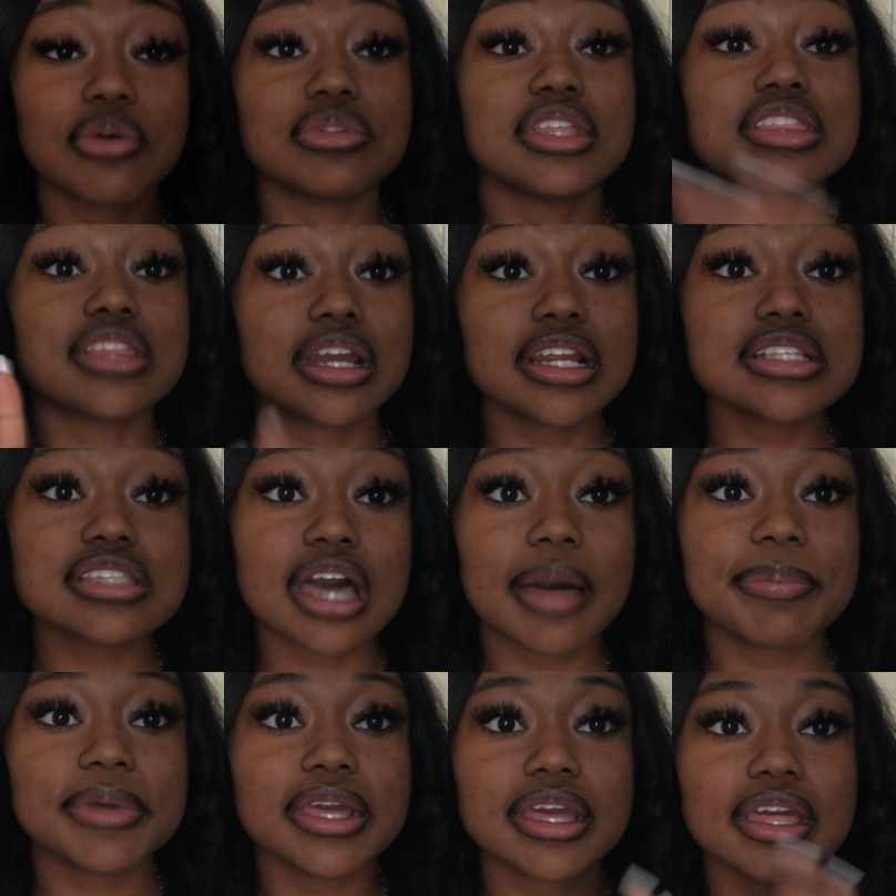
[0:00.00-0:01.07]
The third
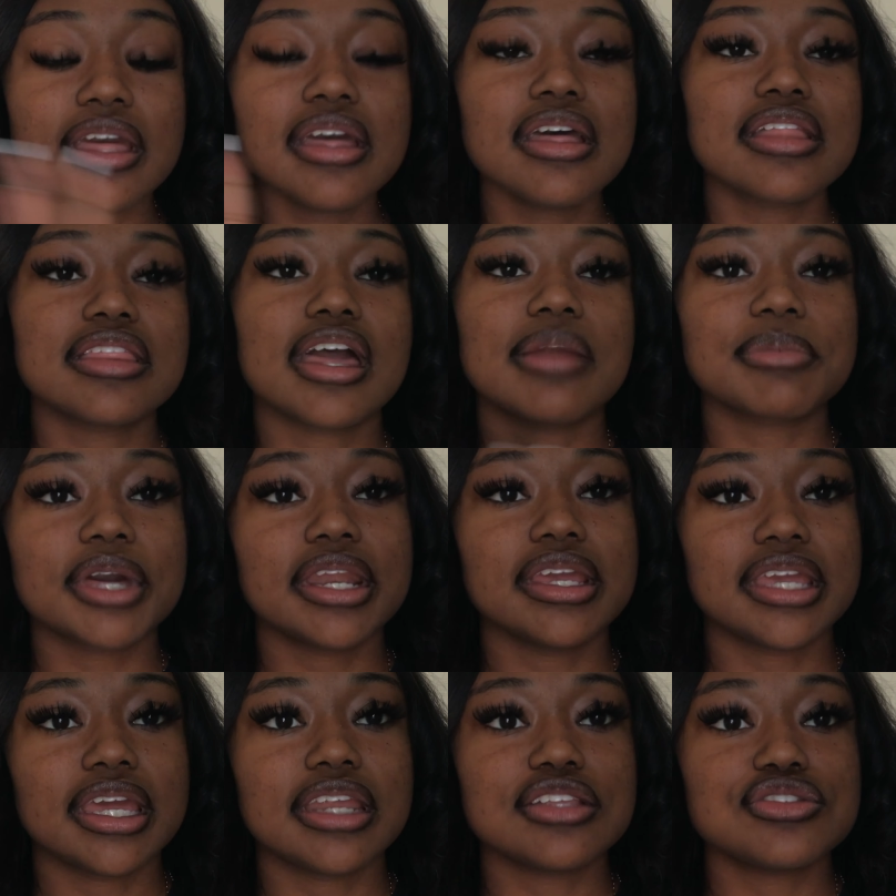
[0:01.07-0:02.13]
topic that I'm gonna
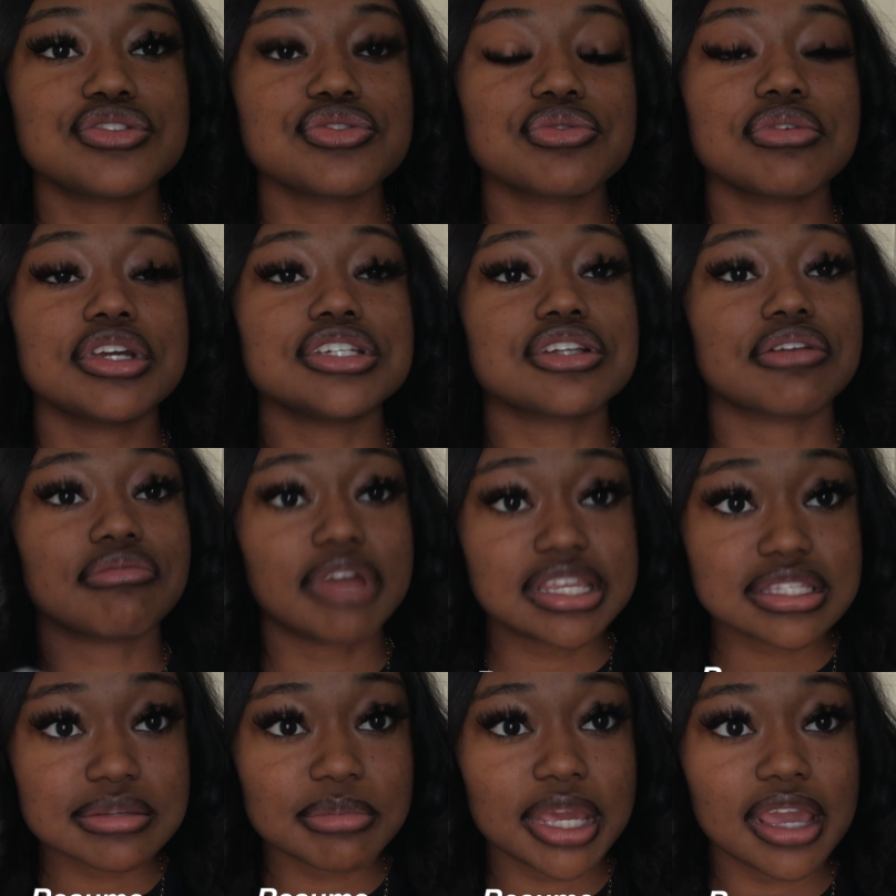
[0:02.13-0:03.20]
get into is your
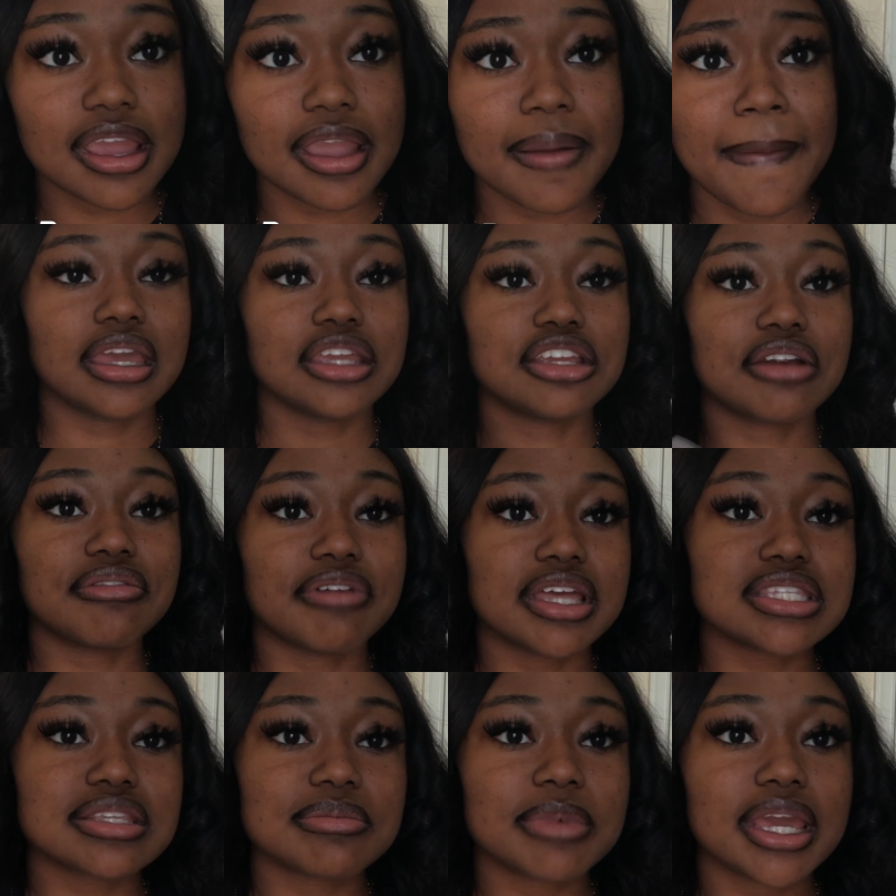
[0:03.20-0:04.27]
resume. Your
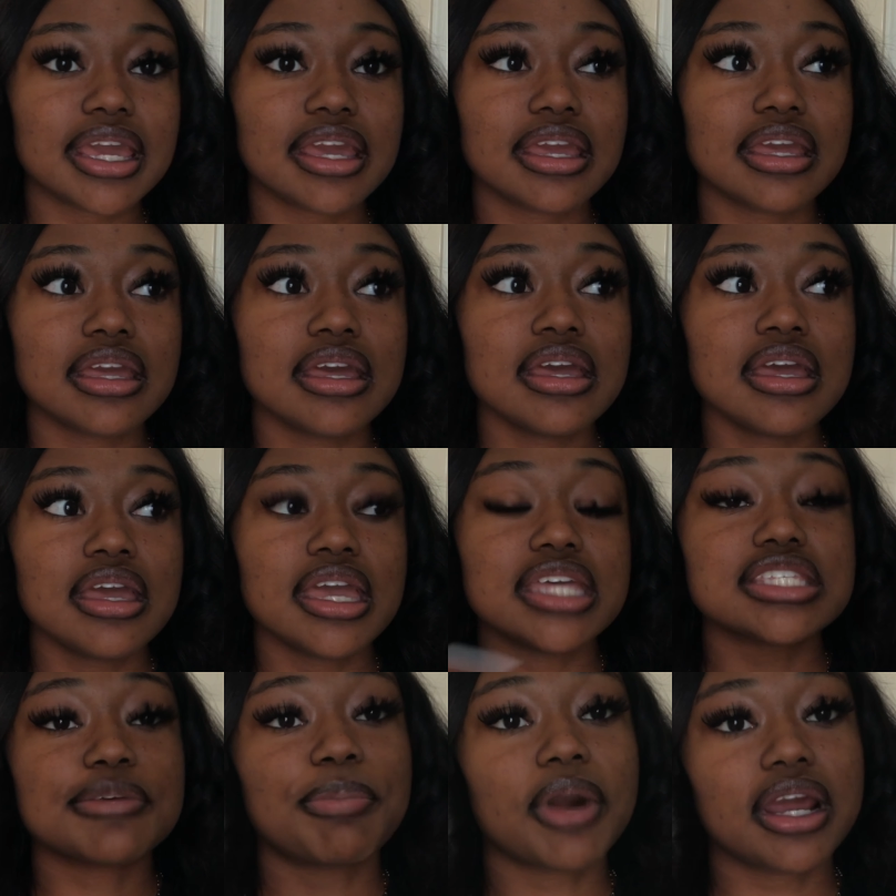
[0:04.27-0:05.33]
resume is
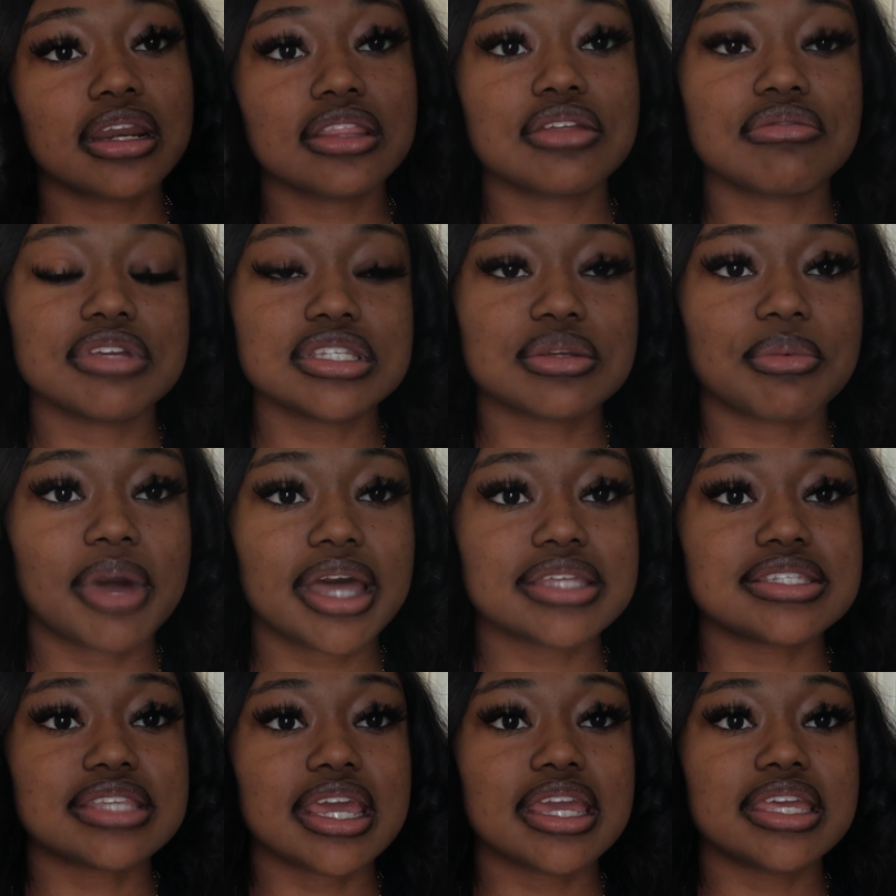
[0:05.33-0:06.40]
a part of the reason why I
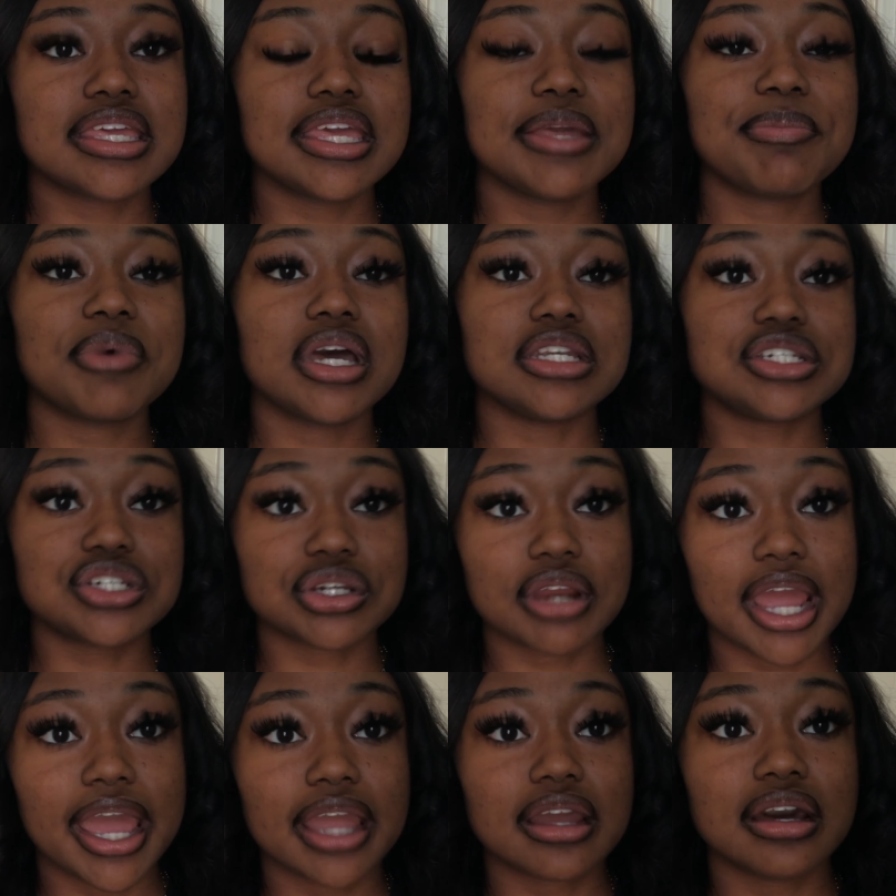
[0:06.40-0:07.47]
say keep a
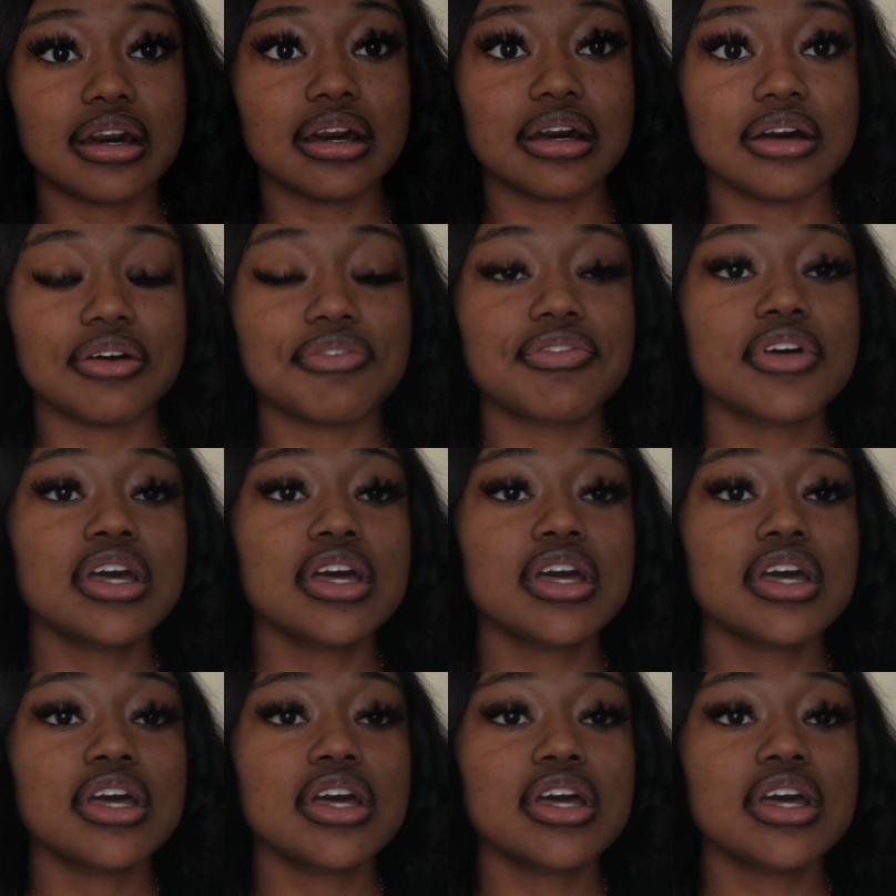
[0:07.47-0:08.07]
track of